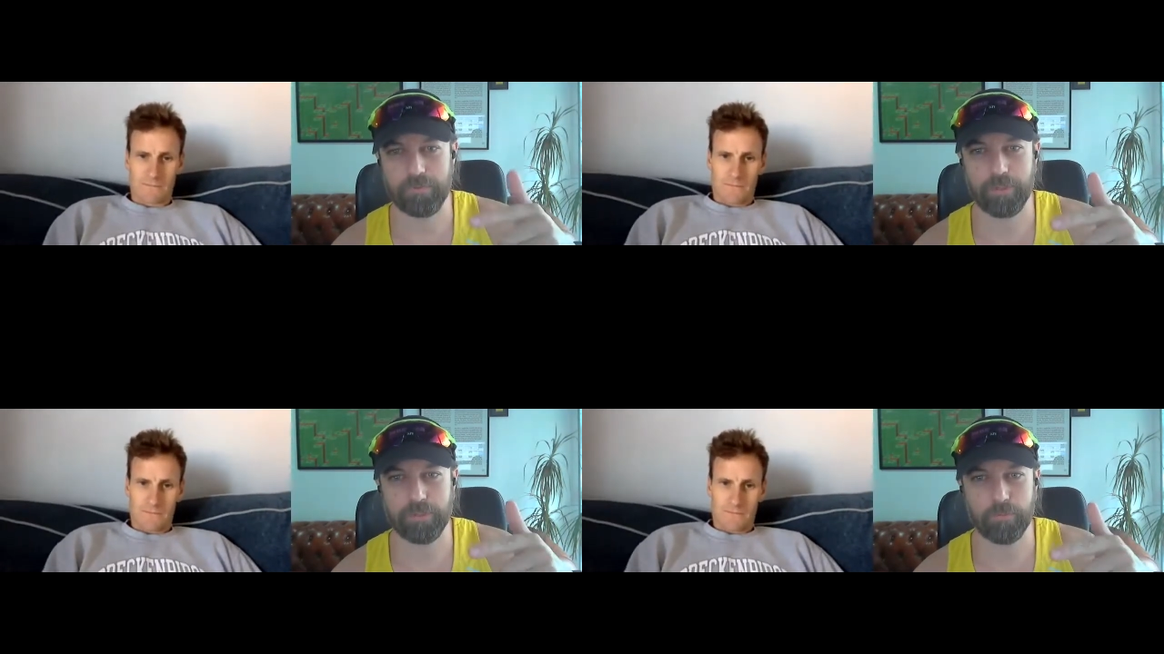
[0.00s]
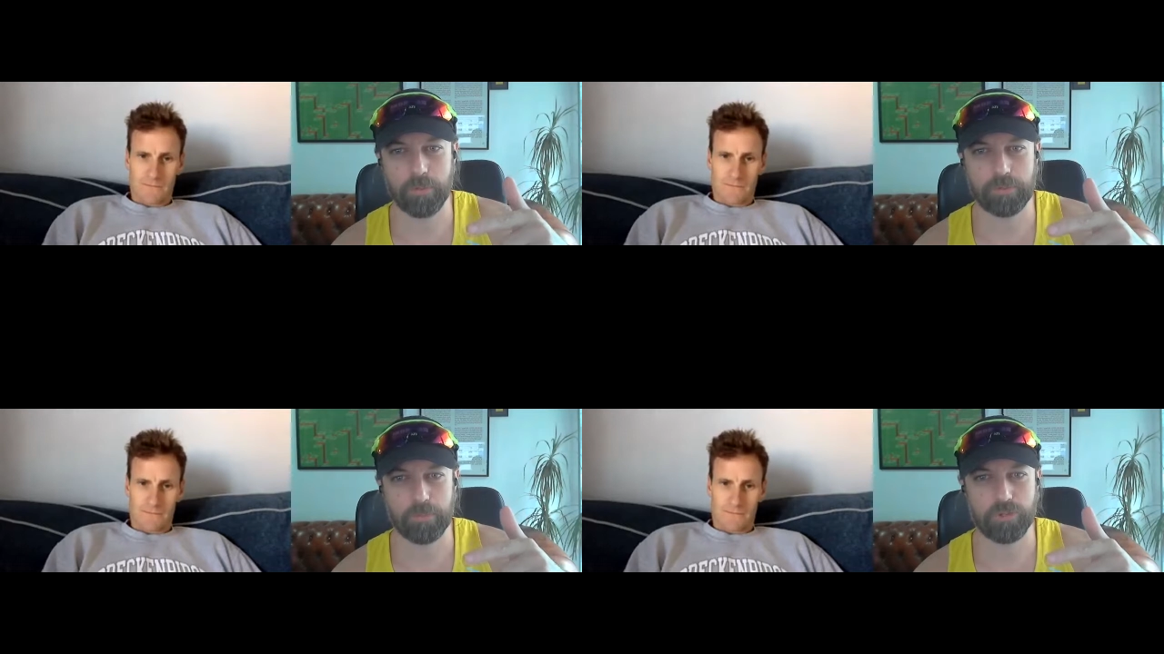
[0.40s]
Speaker 1: when you
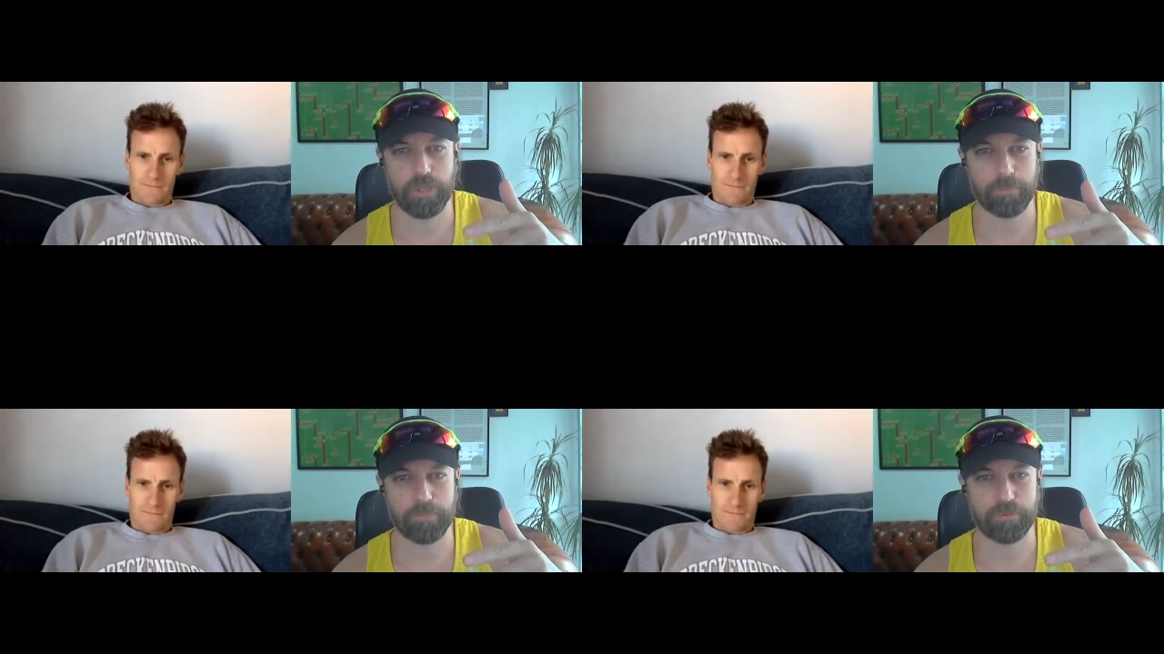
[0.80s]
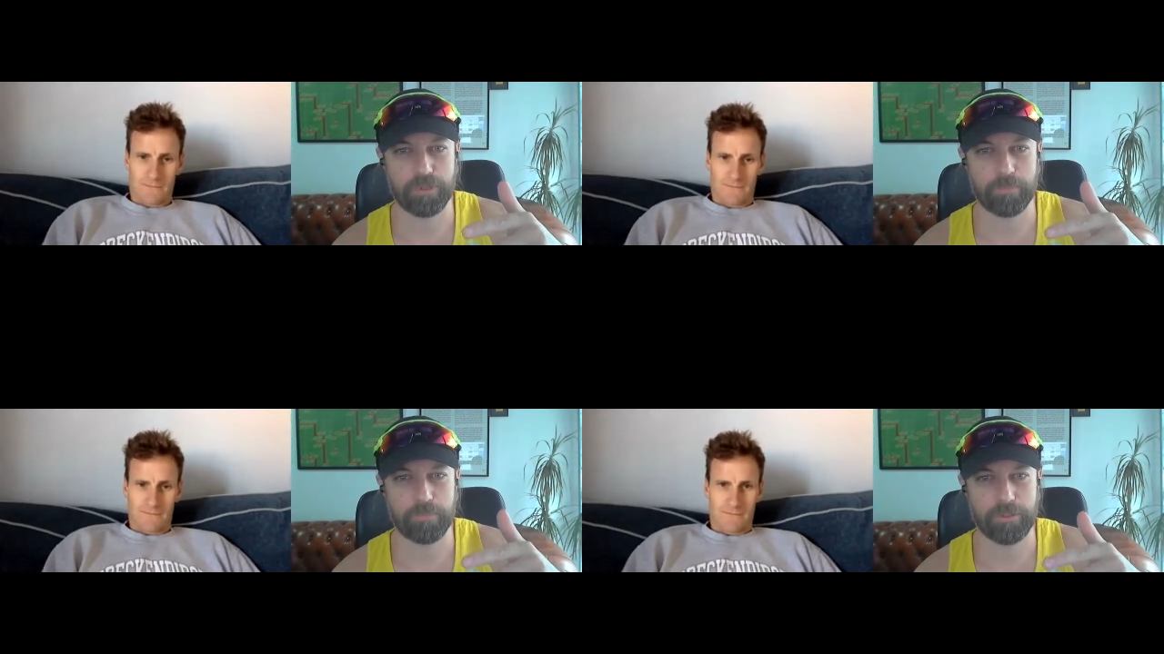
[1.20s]
won the world
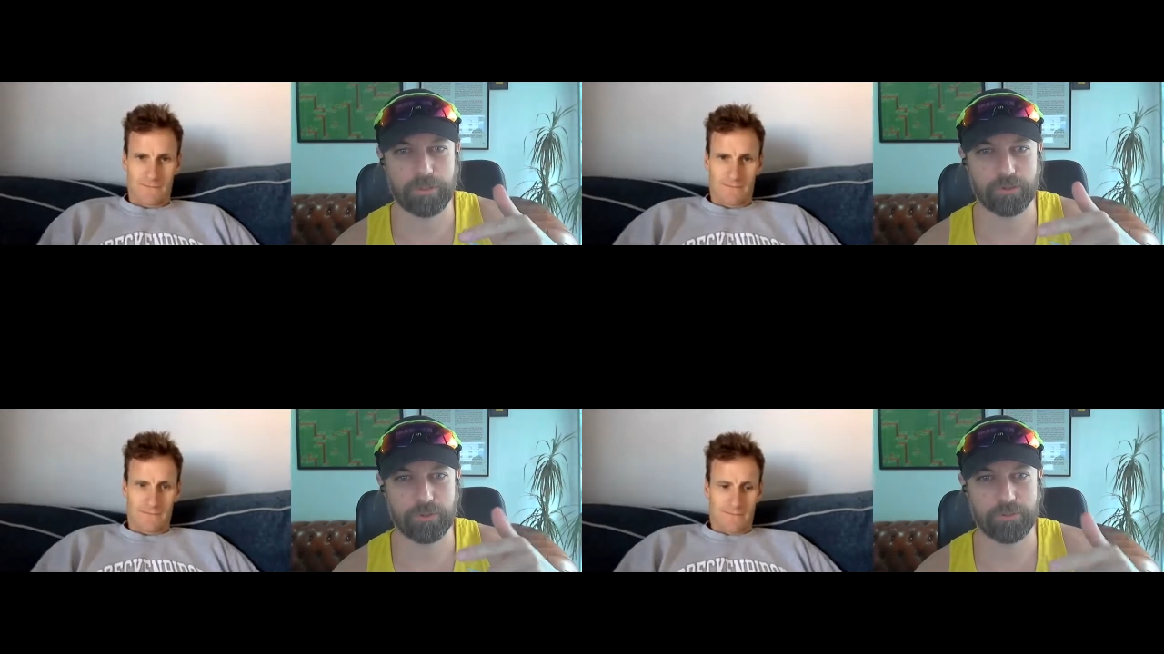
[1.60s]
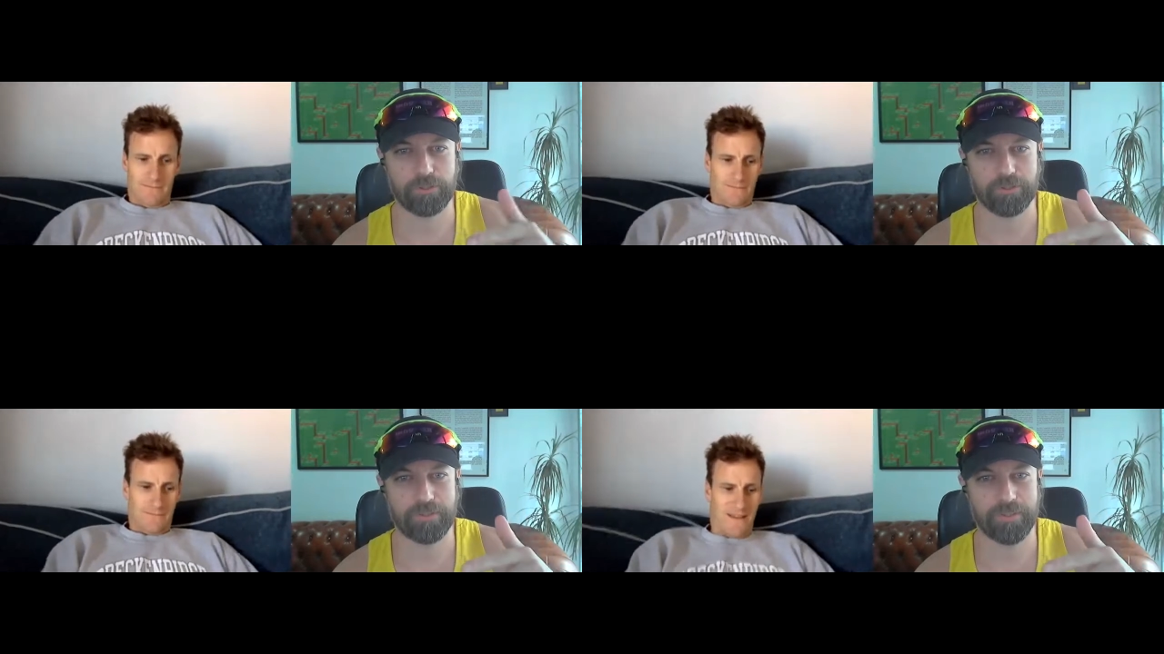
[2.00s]
championship as a
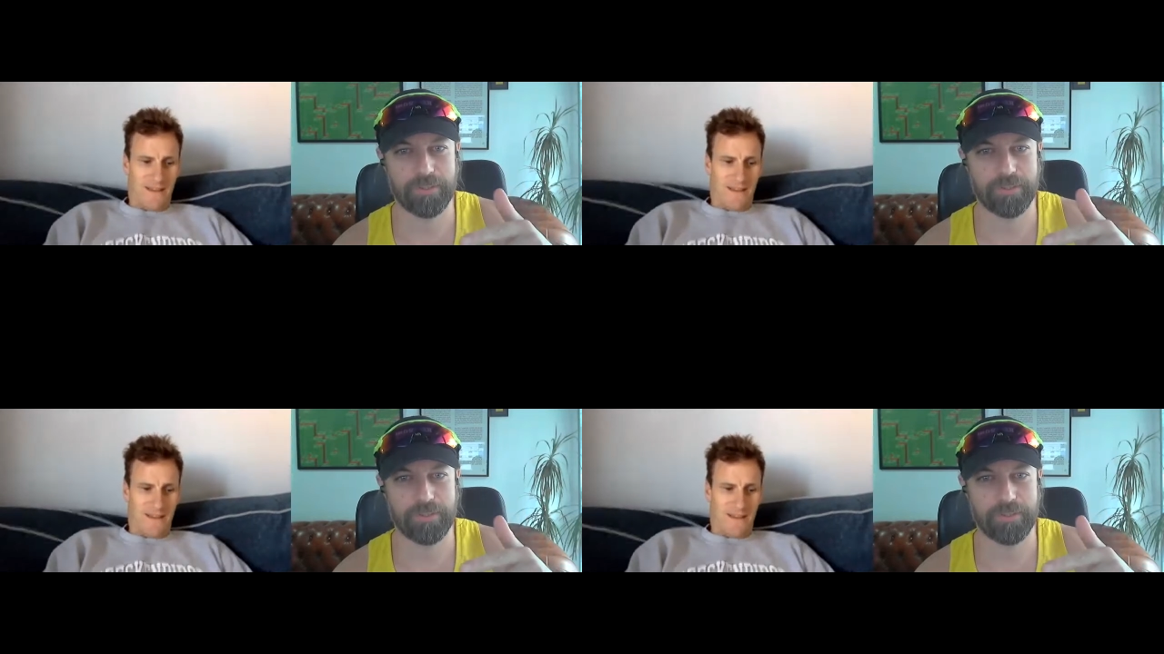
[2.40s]
junior.